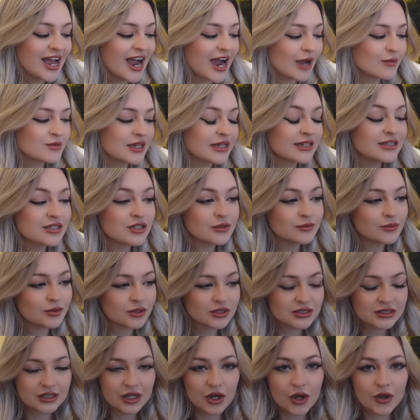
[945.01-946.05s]
I'm taking some
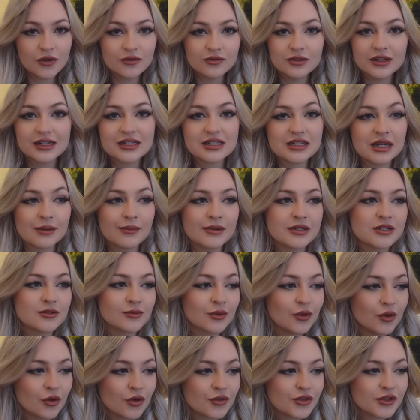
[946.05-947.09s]
books to hopefully get signed by some
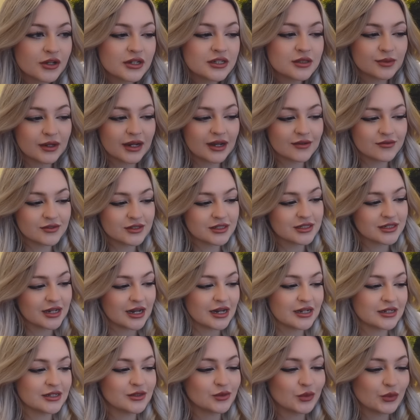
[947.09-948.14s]
authors, but I haven't
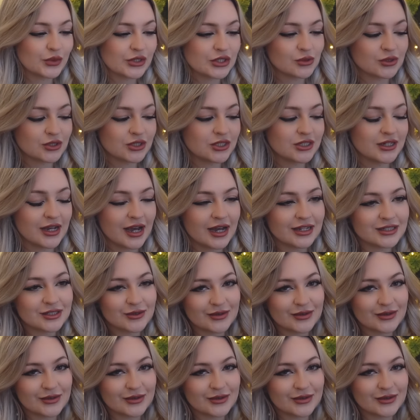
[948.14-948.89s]
decided which ones yet.